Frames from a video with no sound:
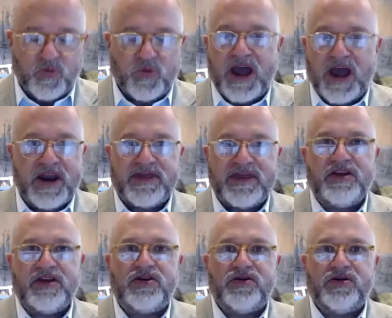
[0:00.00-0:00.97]
I
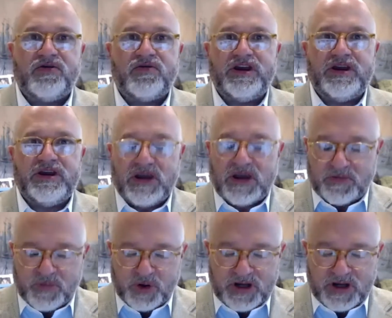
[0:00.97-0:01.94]
think you'll agree, in
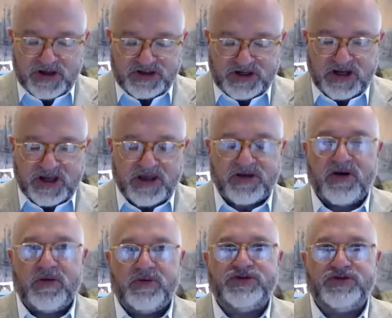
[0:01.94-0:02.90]
putting this together,
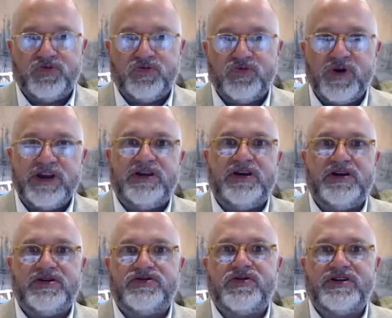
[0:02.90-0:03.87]
it was really
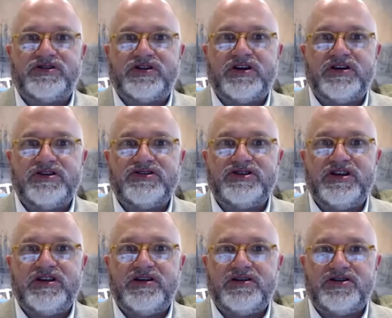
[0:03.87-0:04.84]
interesting to see
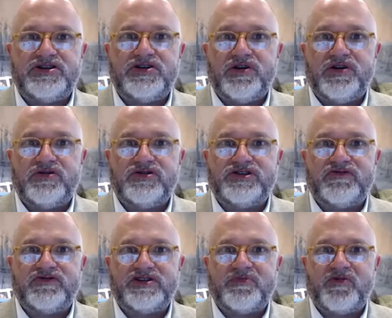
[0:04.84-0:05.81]
the interiors of
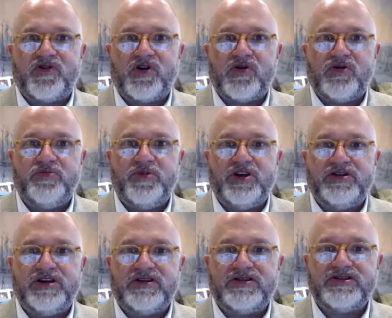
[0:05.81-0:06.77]
some of our old
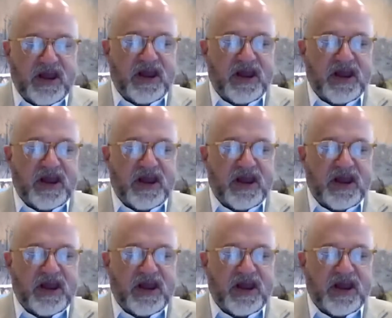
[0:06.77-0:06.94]
buildings.